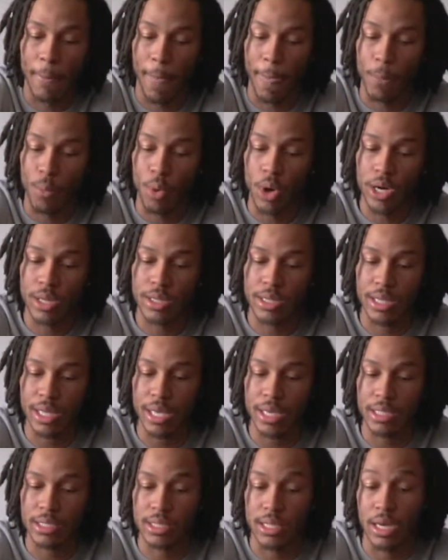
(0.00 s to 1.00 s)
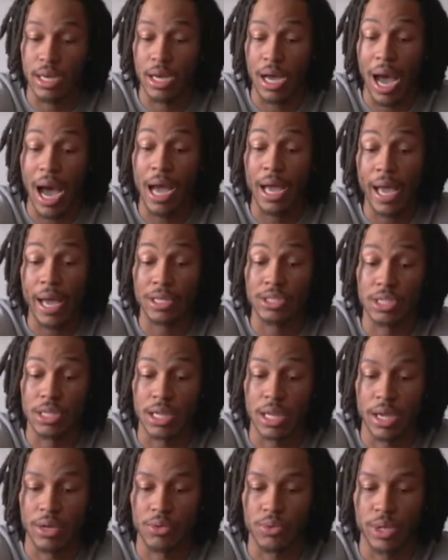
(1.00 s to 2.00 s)
One of the things that I actually
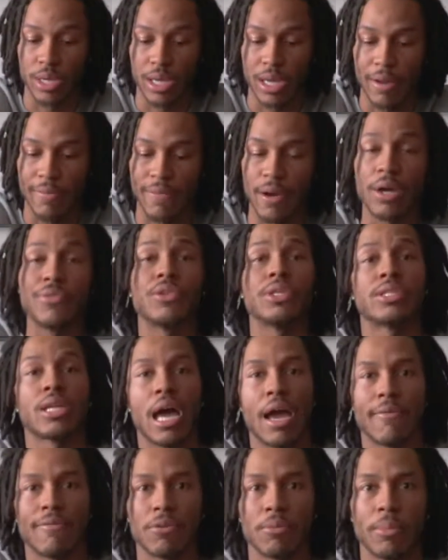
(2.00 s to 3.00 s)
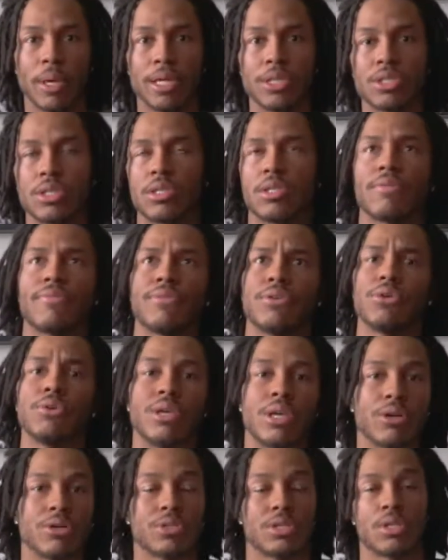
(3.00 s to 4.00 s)
like reading, I found this affirmation a few
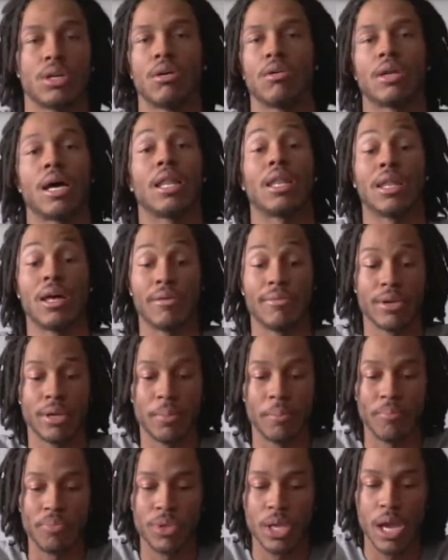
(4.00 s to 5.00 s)
years ago and I love it.